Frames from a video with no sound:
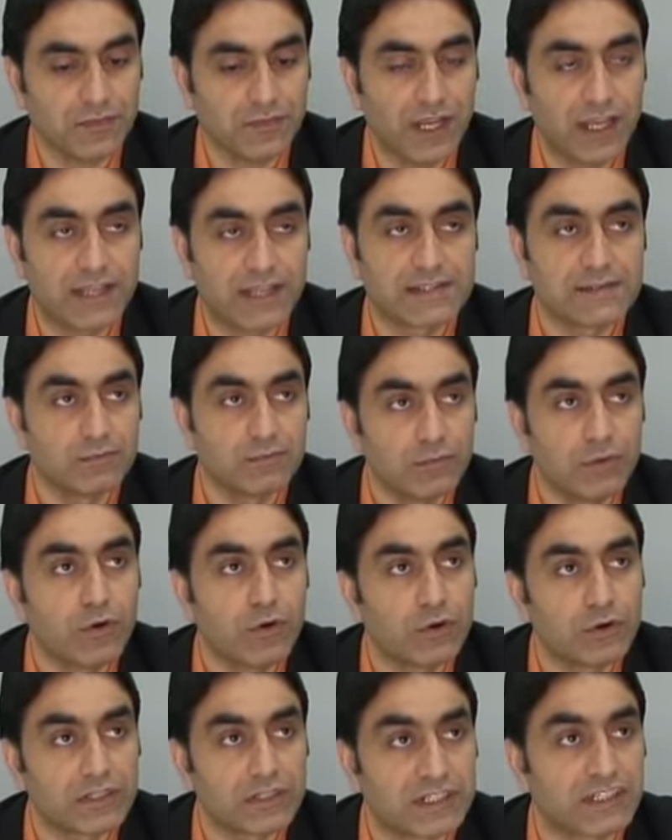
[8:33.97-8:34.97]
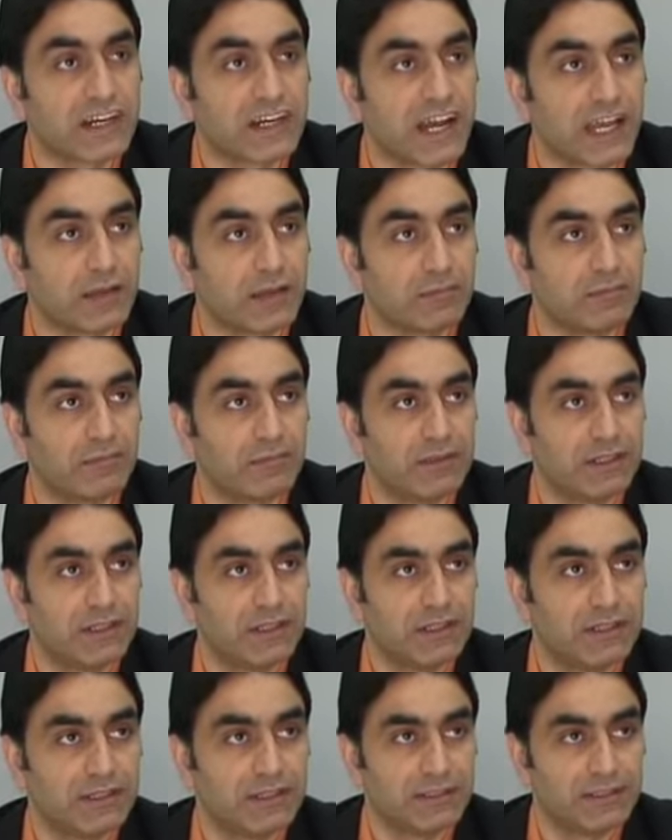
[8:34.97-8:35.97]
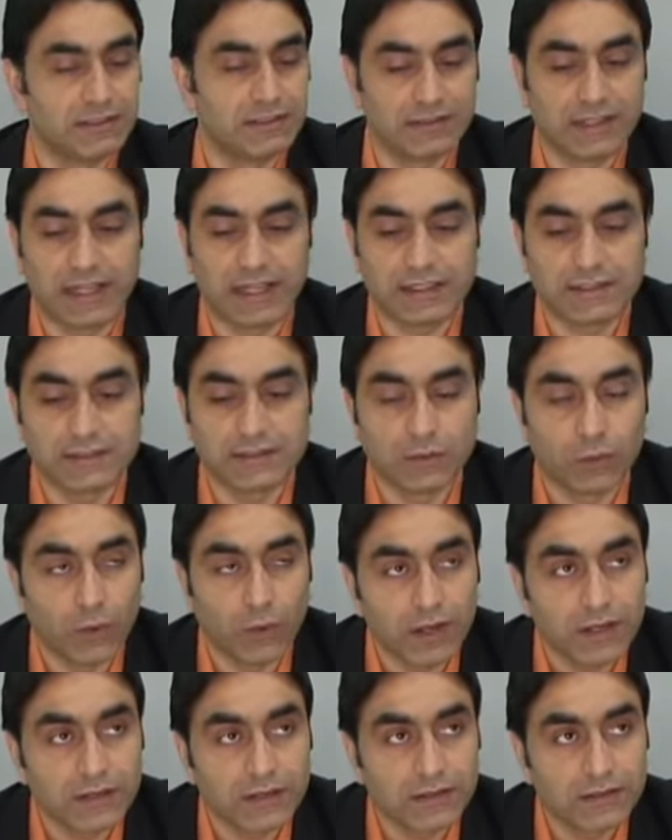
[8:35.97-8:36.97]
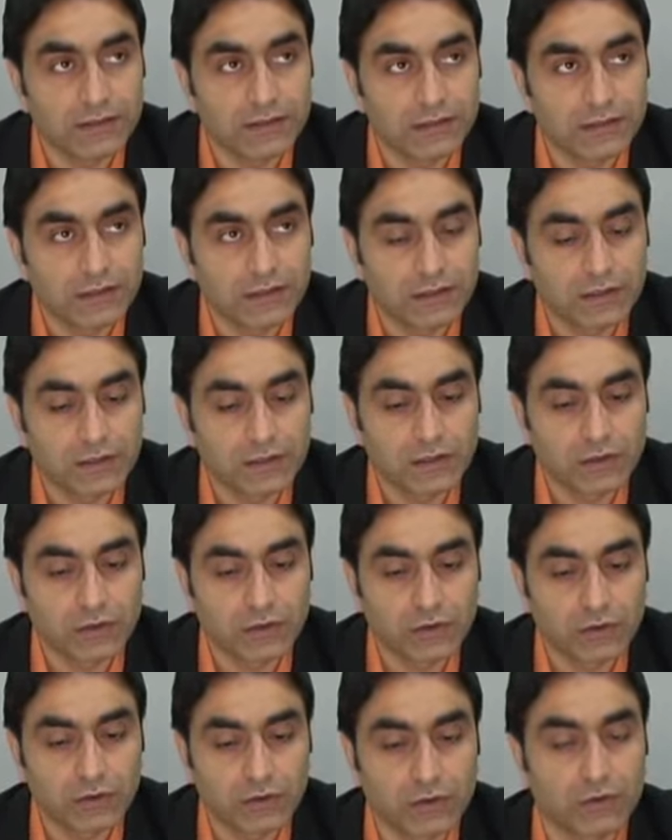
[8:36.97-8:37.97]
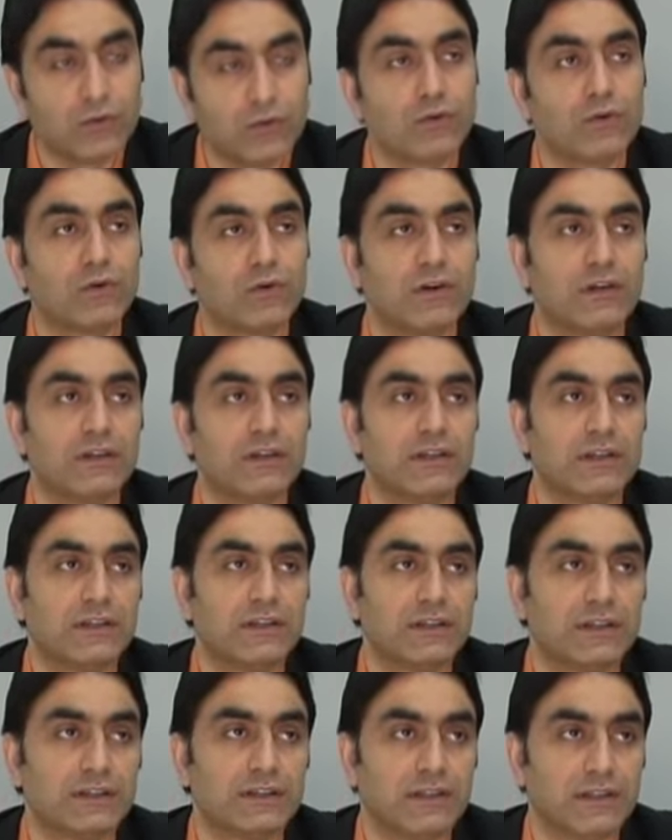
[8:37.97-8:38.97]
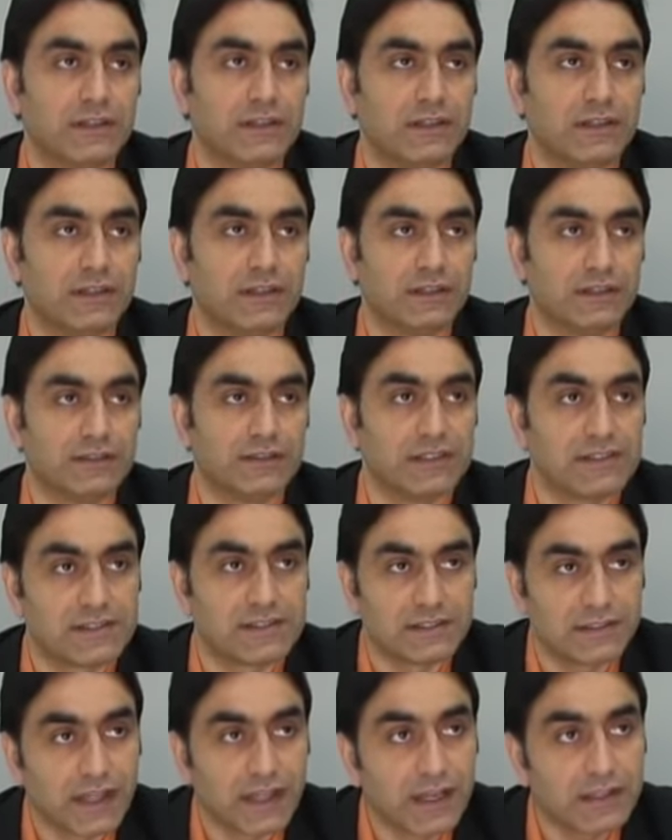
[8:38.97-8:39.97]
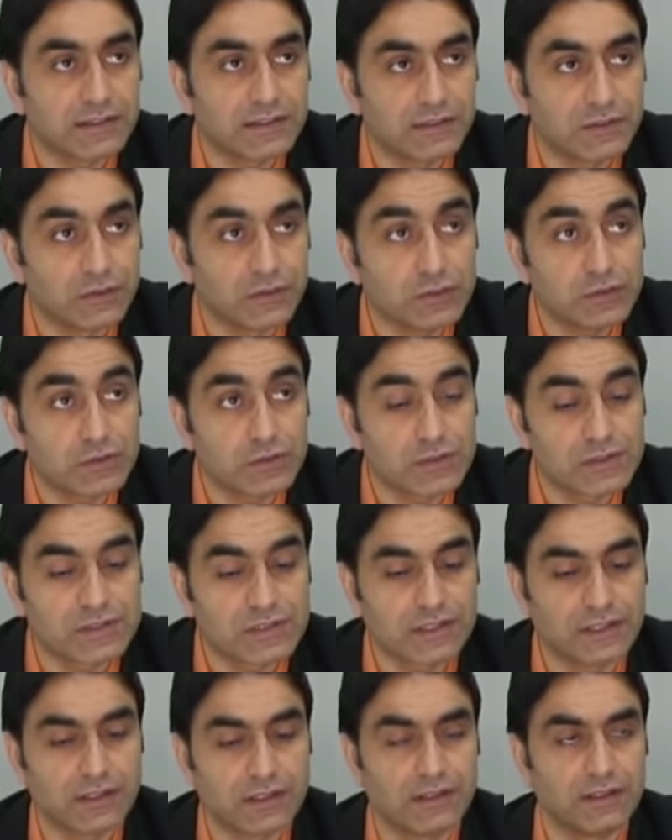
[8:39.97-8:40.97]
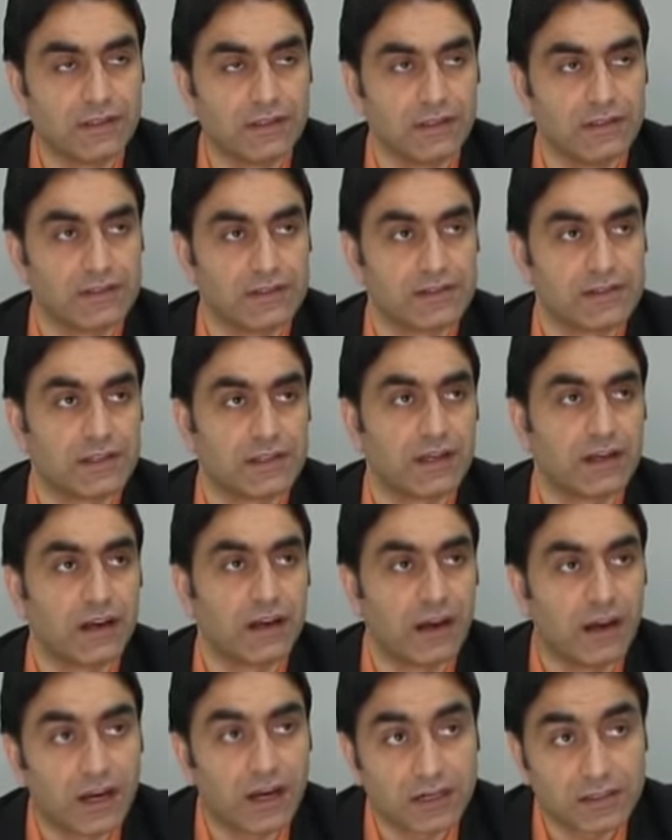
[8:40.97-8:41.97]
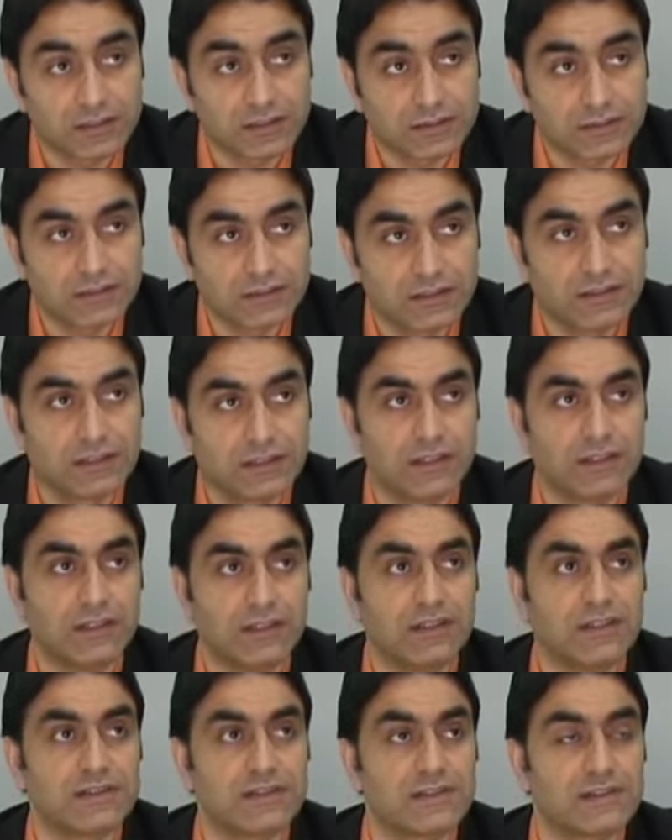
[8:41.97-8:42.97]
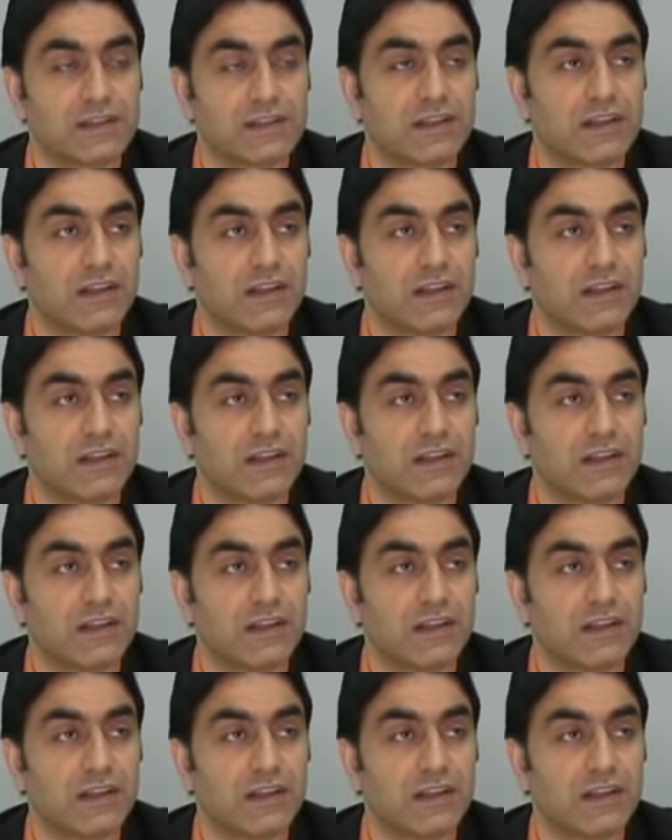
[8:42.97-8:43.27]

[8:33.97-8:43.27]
has more crime than the one who does not use his heart, his